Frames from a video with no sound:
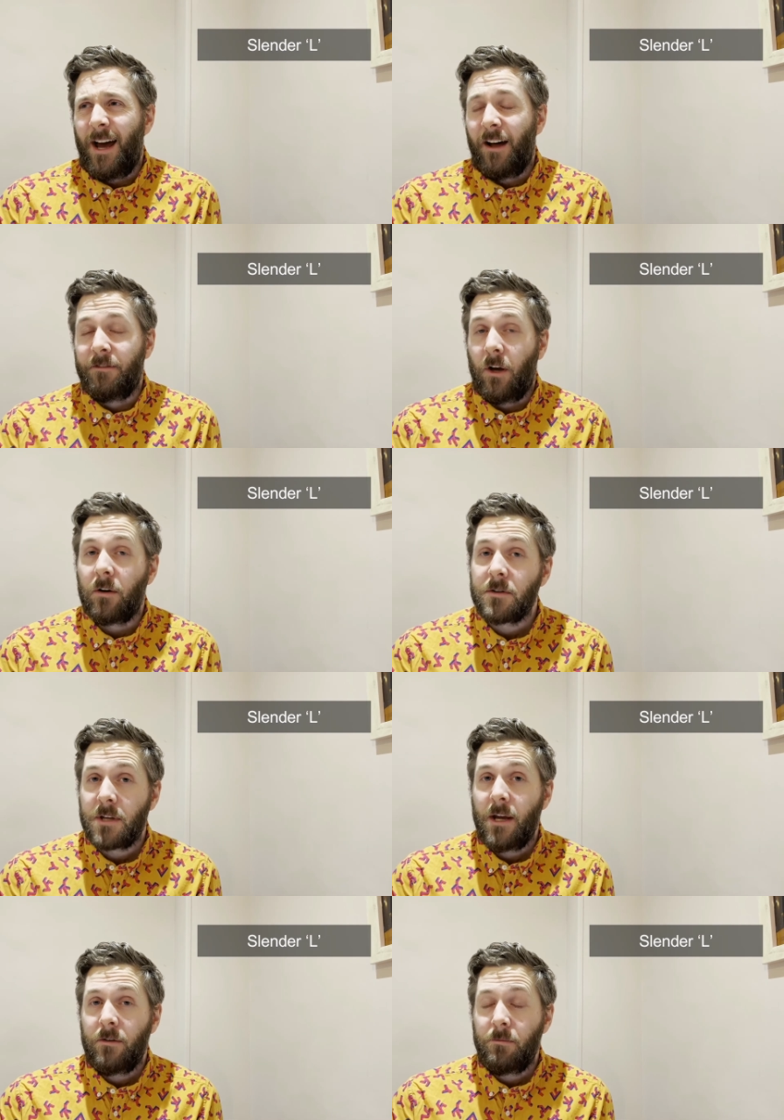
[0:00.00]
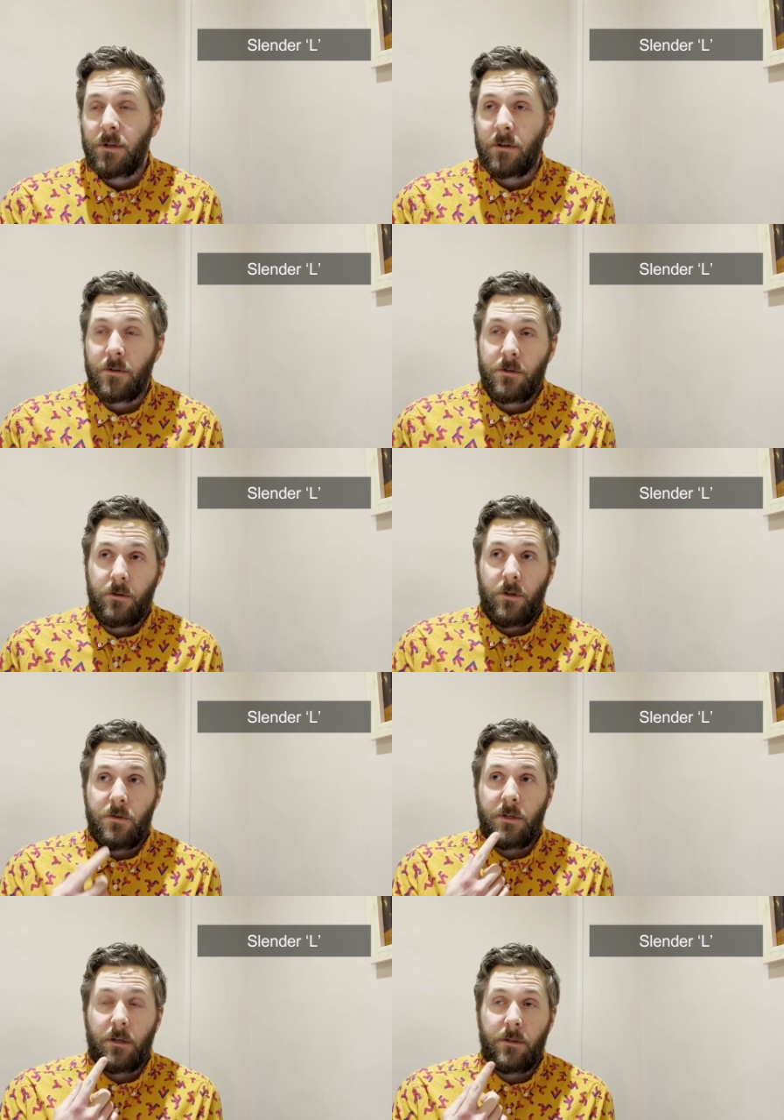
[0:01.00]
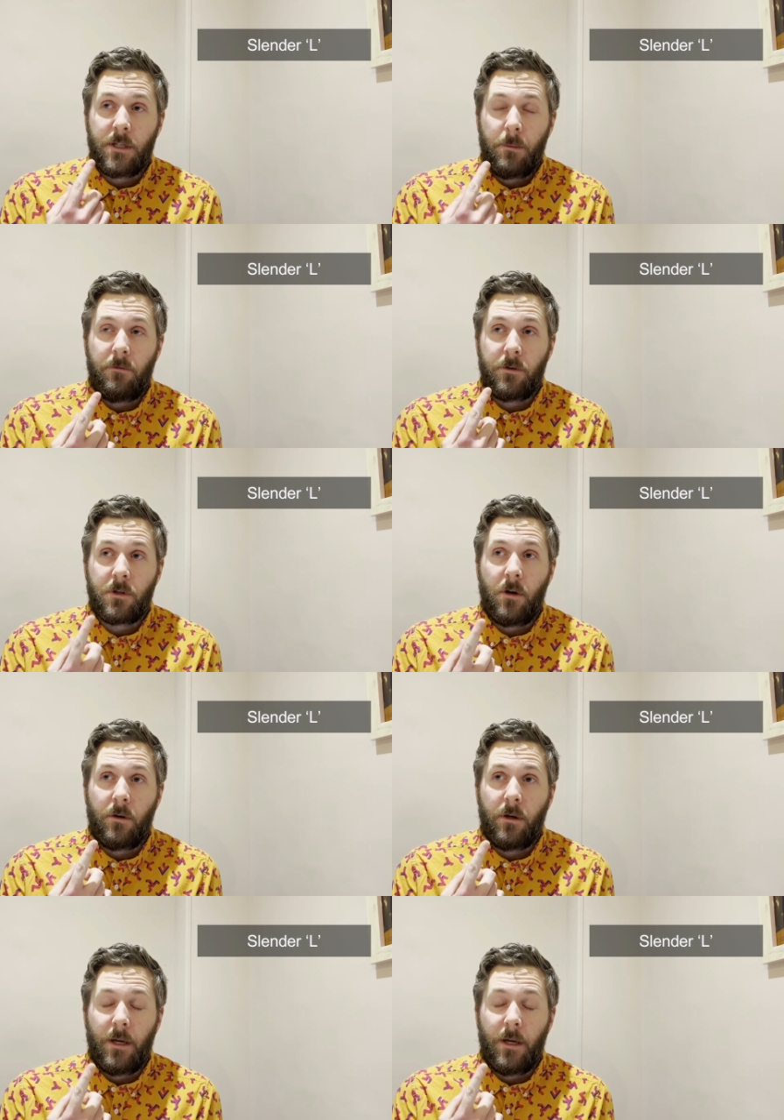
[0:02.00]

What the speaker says: alveolar sound because you're using the tip of your tongue